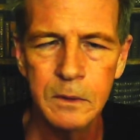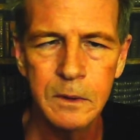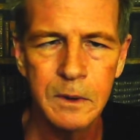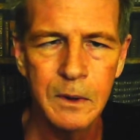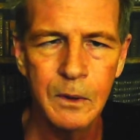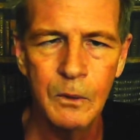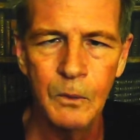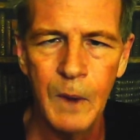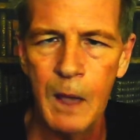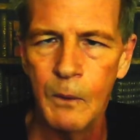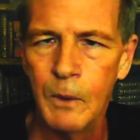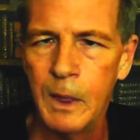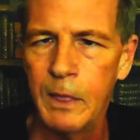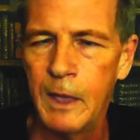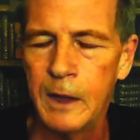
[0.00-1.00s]

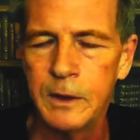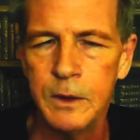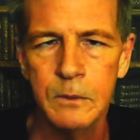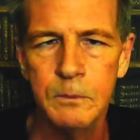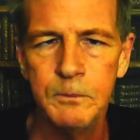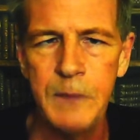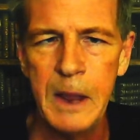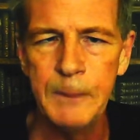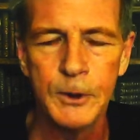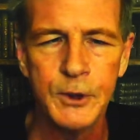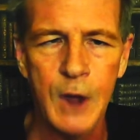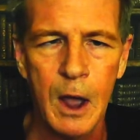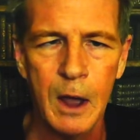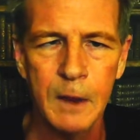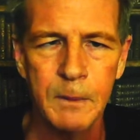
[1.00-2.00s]
the people
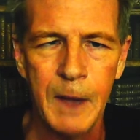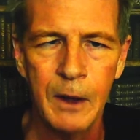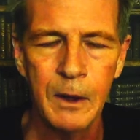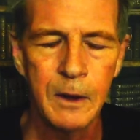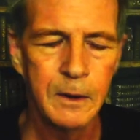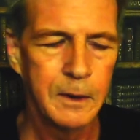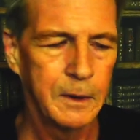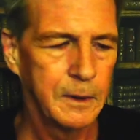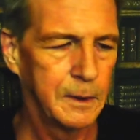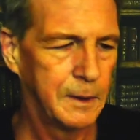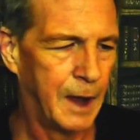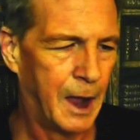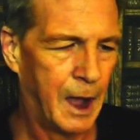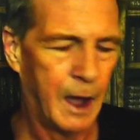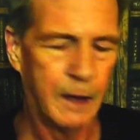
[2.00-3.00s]
talk about,
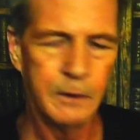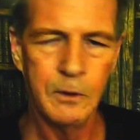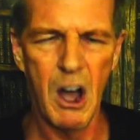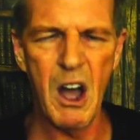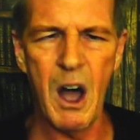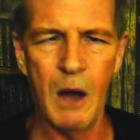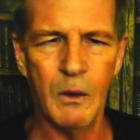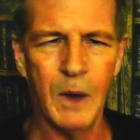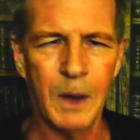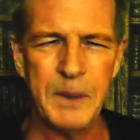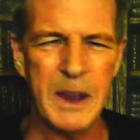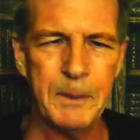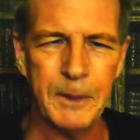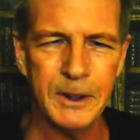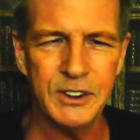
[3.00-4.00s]

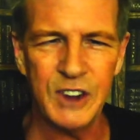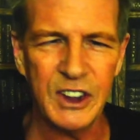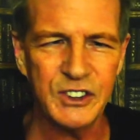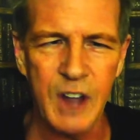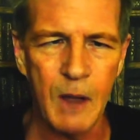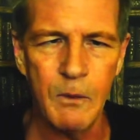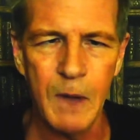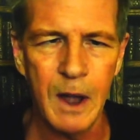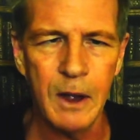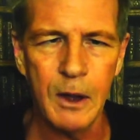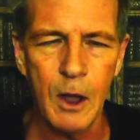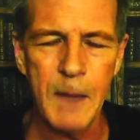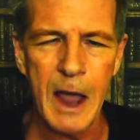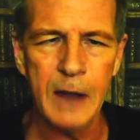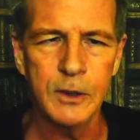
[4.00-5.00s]
people just don't want to go
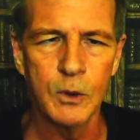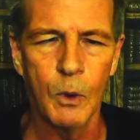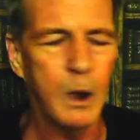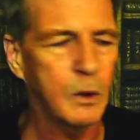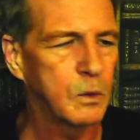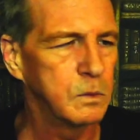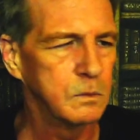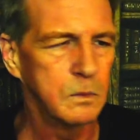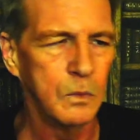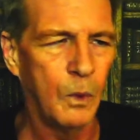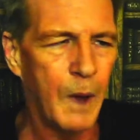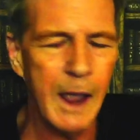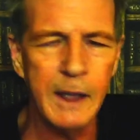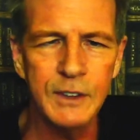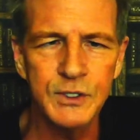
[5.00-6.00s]
back to work.
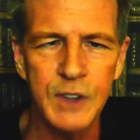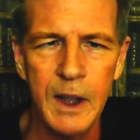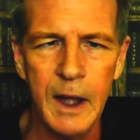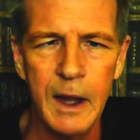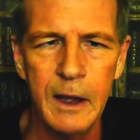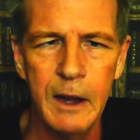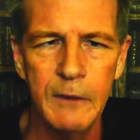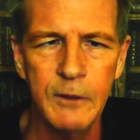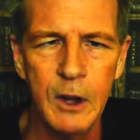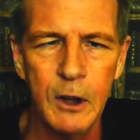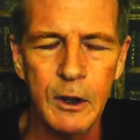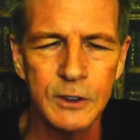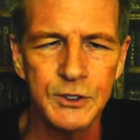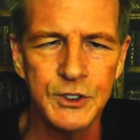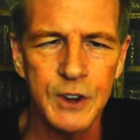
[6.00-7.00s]
Why is it any of your
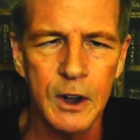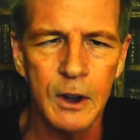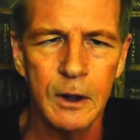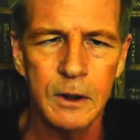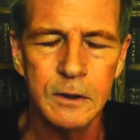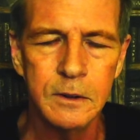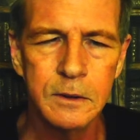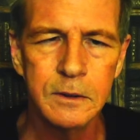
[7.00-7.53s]
concern?